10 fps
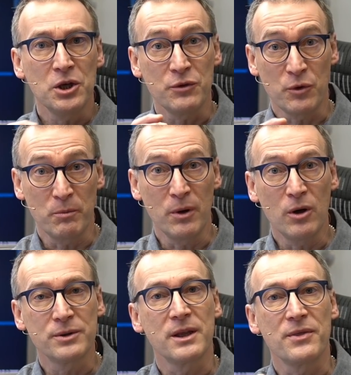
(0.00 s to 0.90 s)
If you
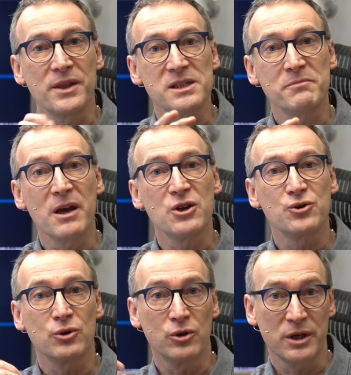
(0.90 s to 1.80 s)
plot this
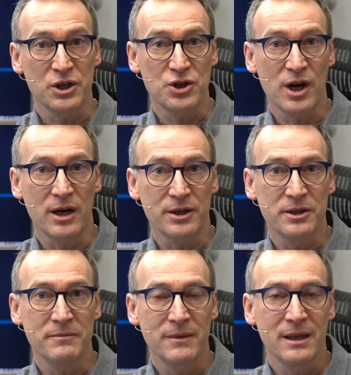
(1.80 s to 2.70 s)
measure on a chart,
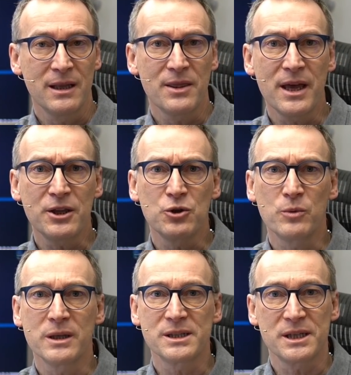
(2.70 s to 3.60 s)
then you
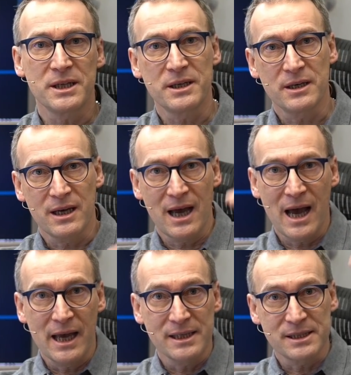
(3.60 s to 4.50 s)
will see
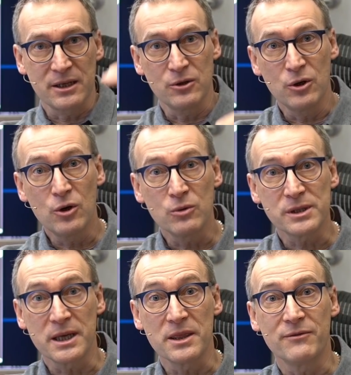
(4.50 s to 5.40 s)
highs and lows
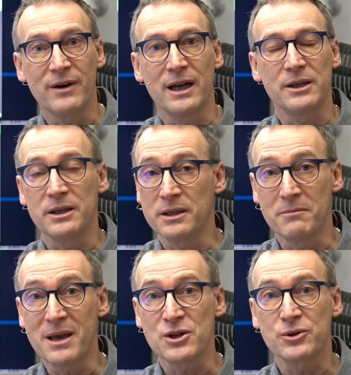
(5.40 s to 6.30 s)
in the value in the
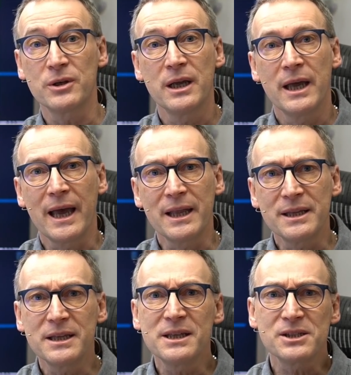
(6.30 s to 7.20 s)
measure, and
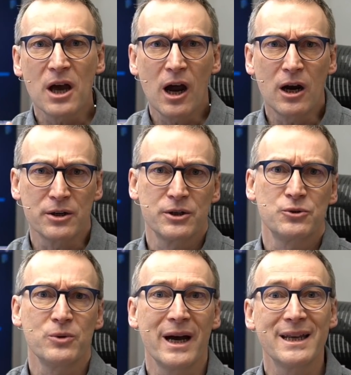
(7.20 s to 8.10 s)
it is hard
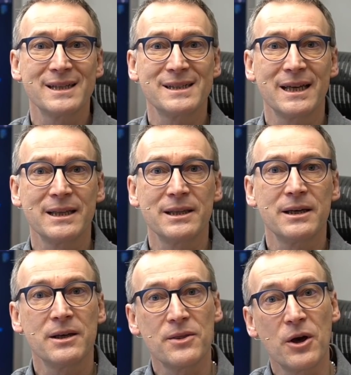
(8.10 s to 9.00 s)
to understand
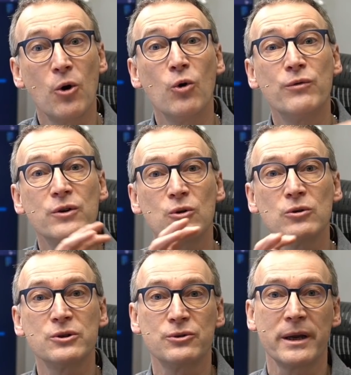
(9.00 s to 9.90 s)
the
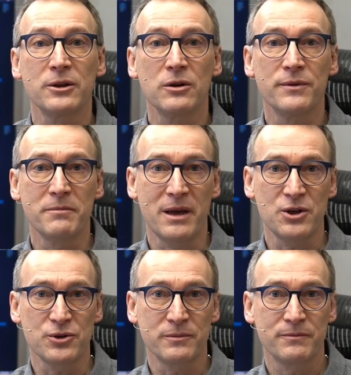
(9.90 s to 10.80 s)
overall trend of the
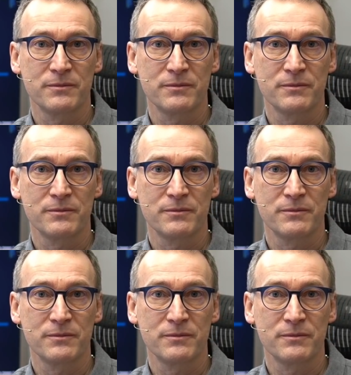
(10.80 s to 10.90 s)
measure